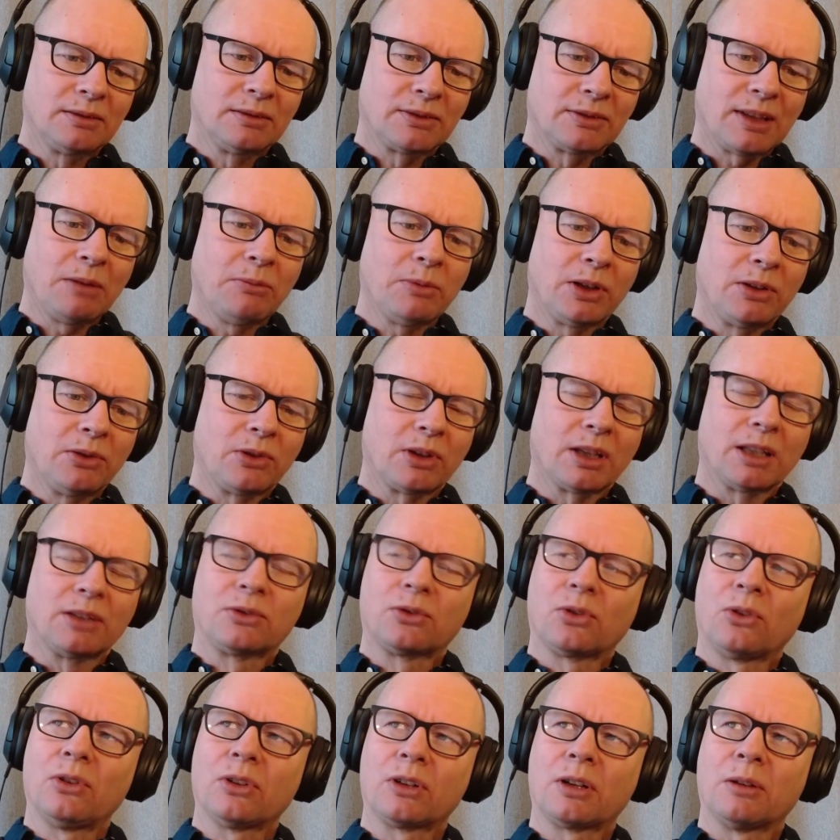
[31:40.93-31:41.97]
Someone who can
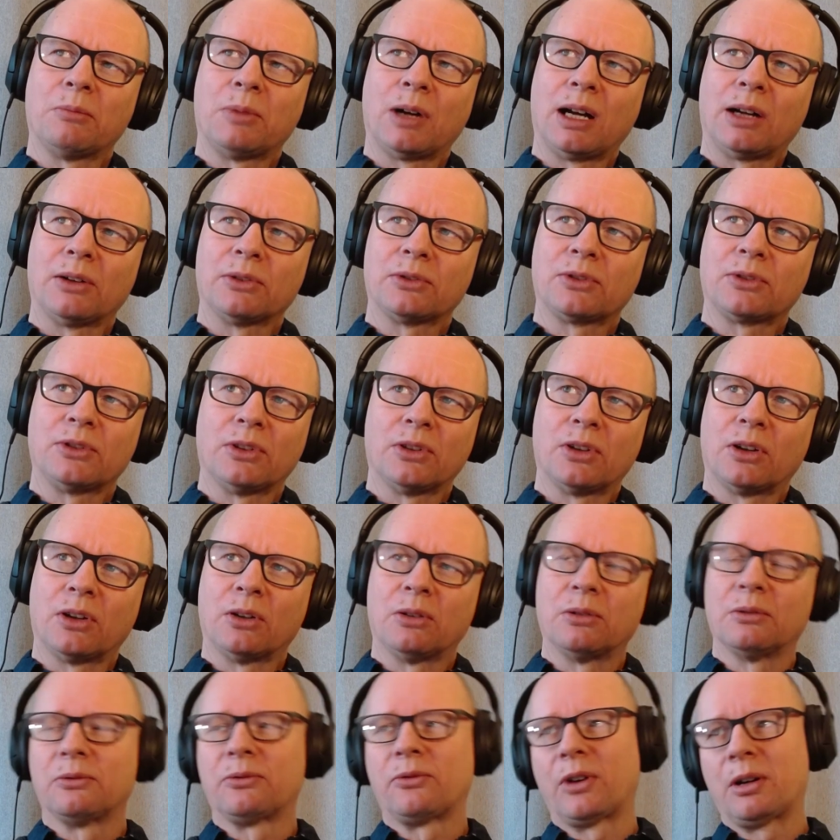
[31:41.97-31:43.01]
talk about,
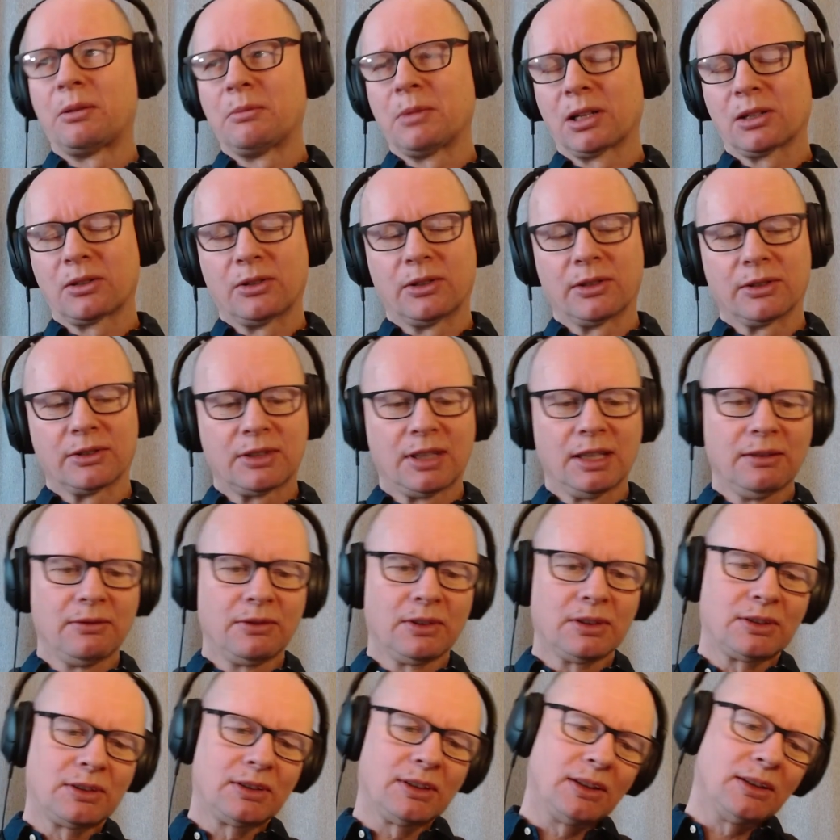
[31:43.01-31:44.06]
thermal
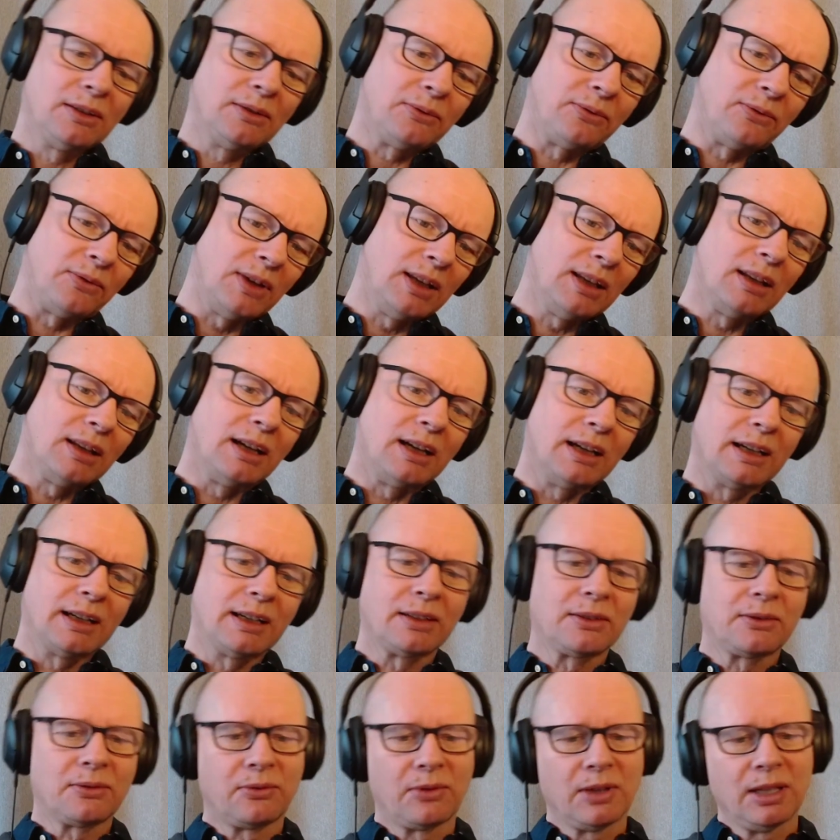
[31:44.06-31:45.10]
conductivity, fin
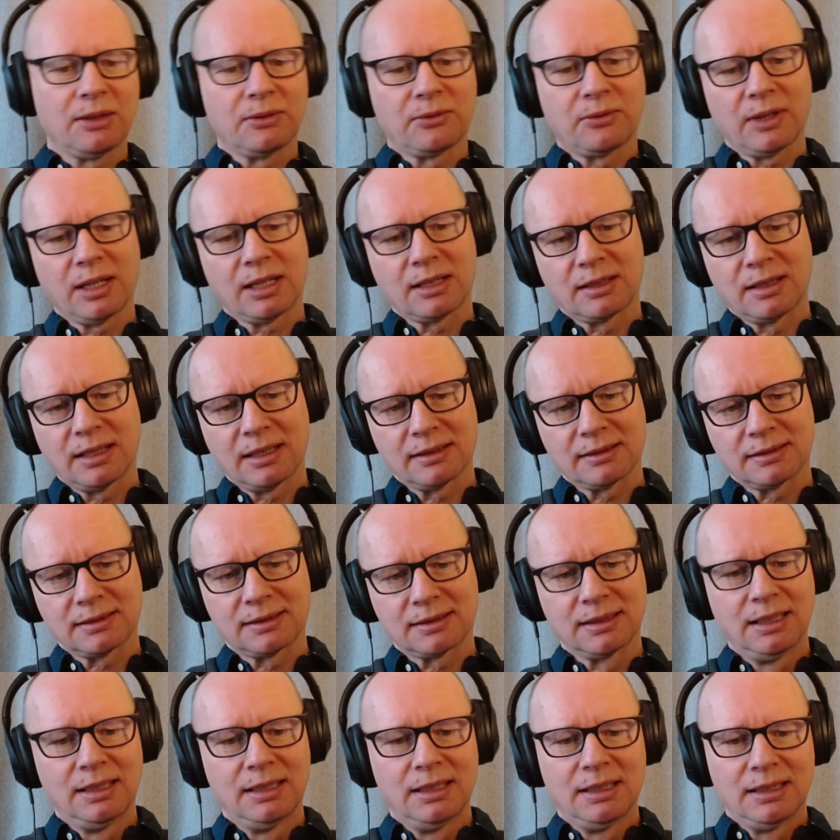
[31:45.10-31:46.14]
height, fin thickness,